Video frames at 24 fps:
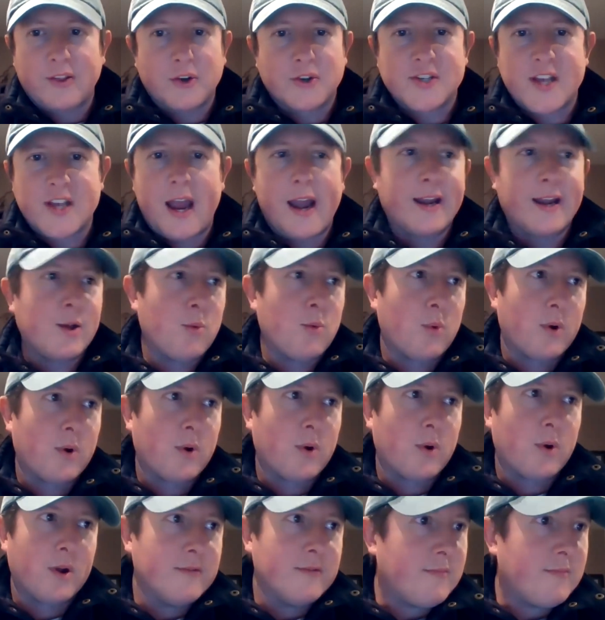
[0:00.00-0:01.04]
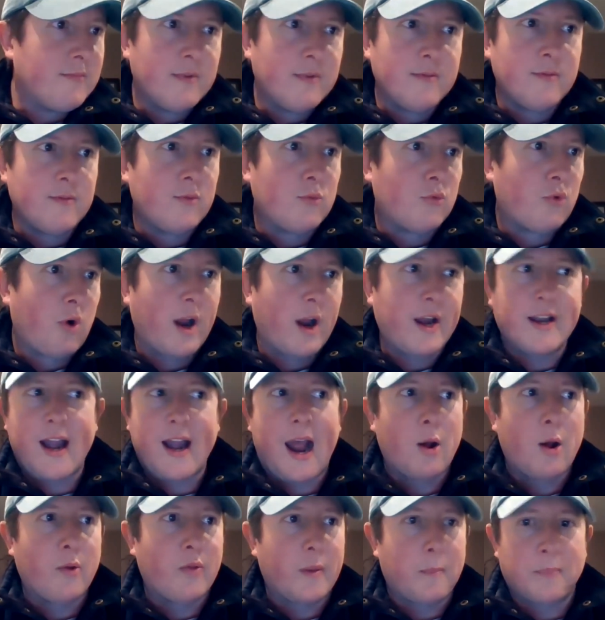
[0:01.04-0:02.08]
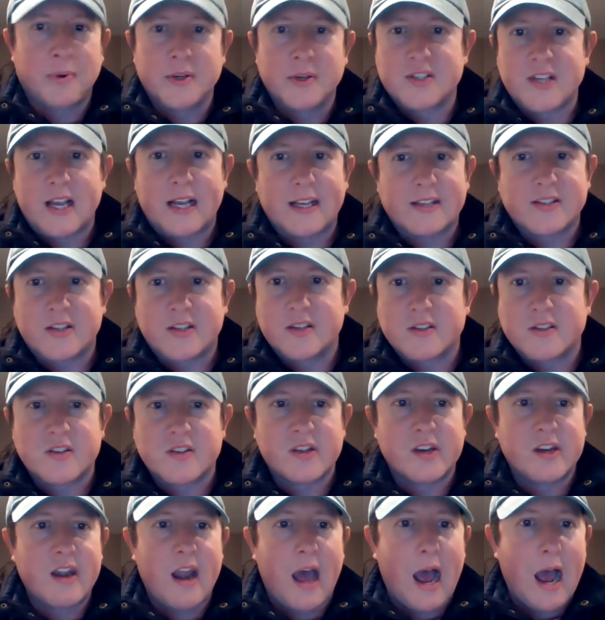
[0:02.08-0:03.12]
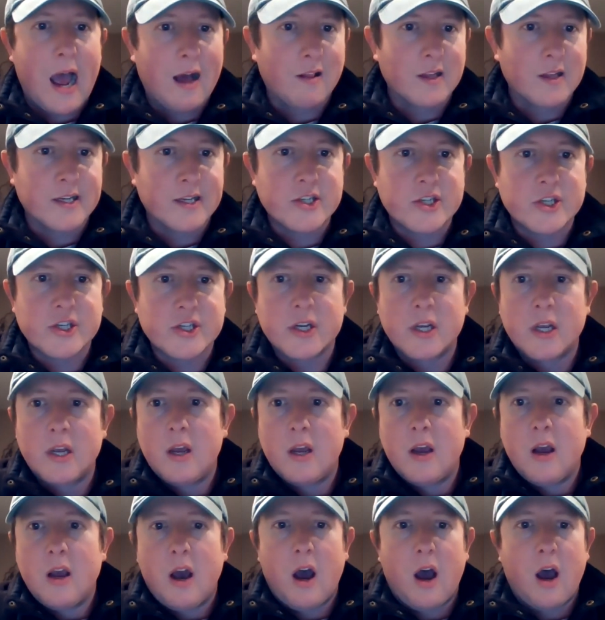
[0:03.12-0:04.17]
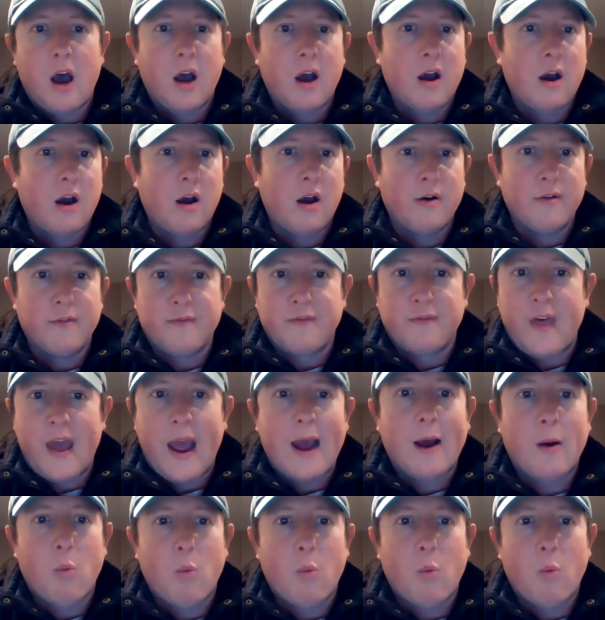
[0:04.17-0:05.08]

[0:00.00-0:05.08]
I don't think there's anyone right now possesses the knowledge uh,